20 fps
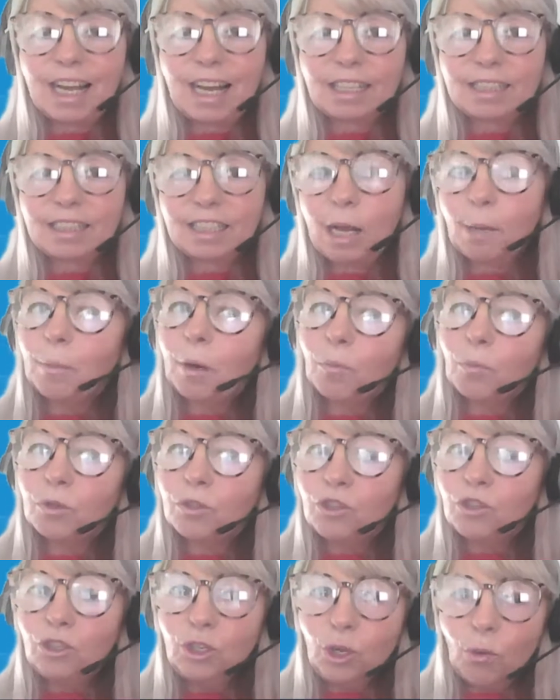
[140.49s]
and come up
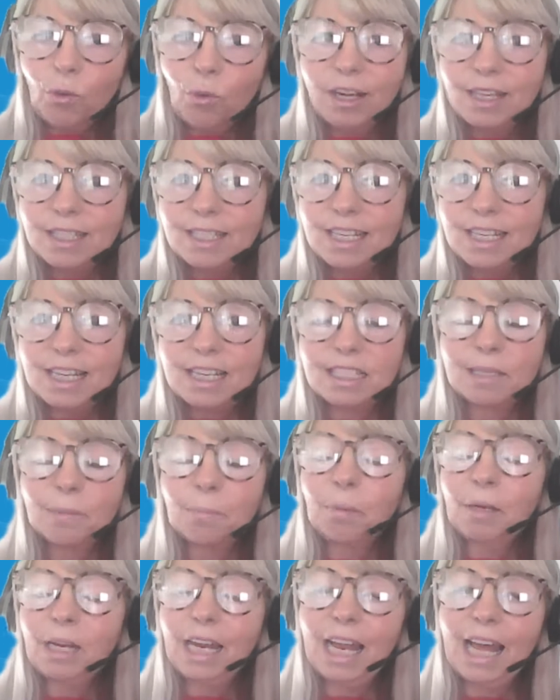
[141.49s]
with new ideas
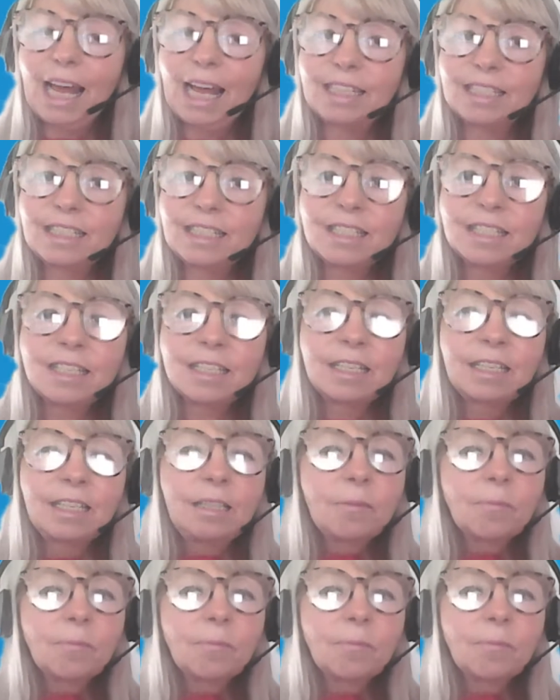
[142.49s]
and plans.